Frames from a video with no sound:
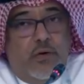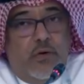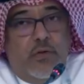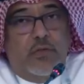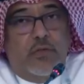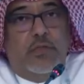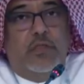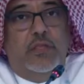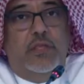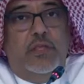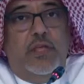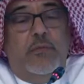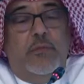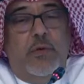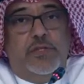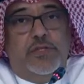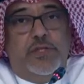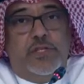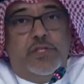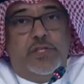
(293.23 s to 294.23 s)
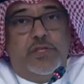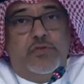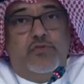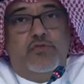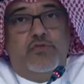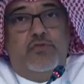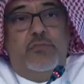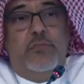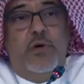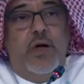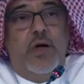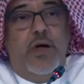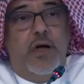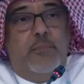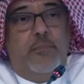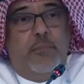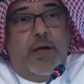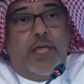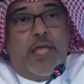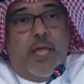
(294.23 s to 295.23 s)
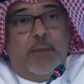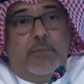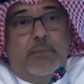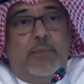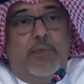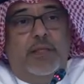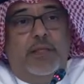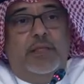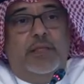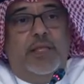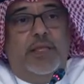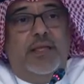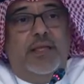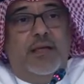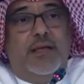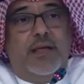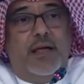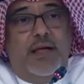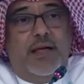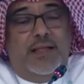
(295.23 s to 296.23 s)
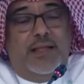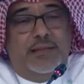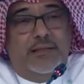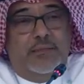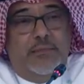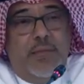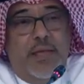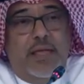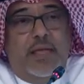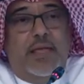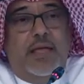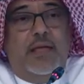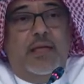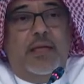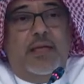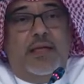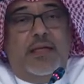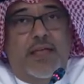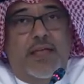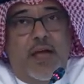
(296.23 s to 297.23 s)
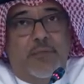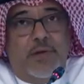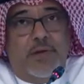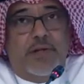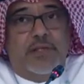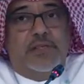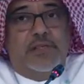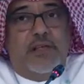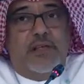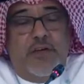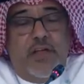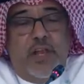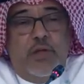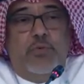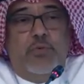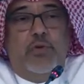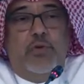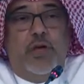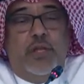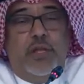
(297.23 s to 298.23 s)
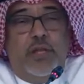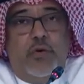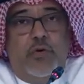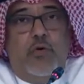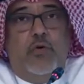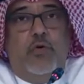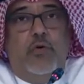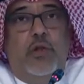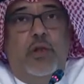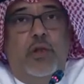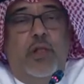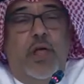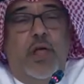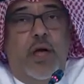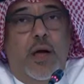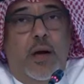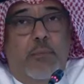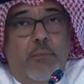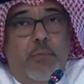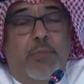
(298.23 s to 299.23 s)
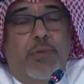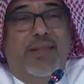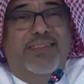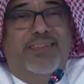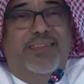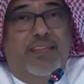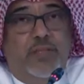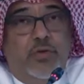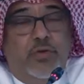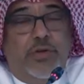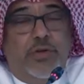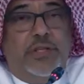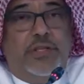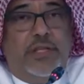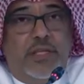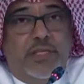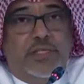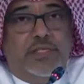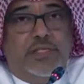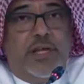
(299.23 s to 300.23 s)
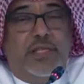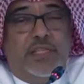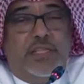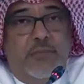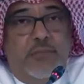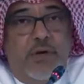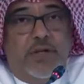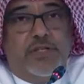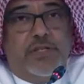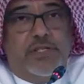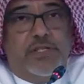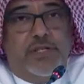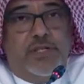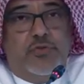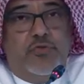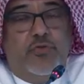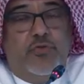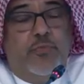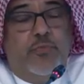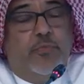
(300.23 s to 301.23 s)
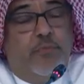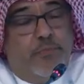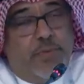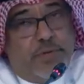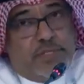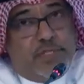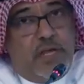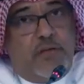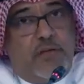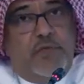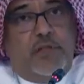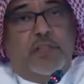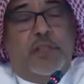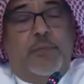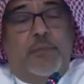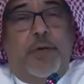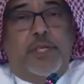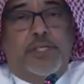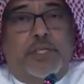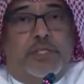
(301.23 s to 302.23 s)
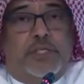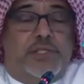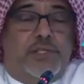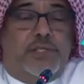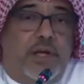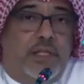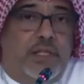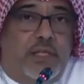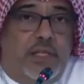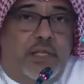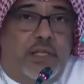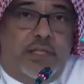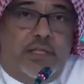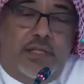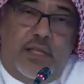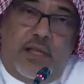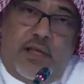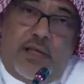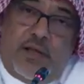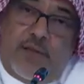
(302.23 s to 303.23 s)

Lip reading: on the emergency room by implementing and making cameras available in all mobility units inside the emergency room, preserving the patient's right and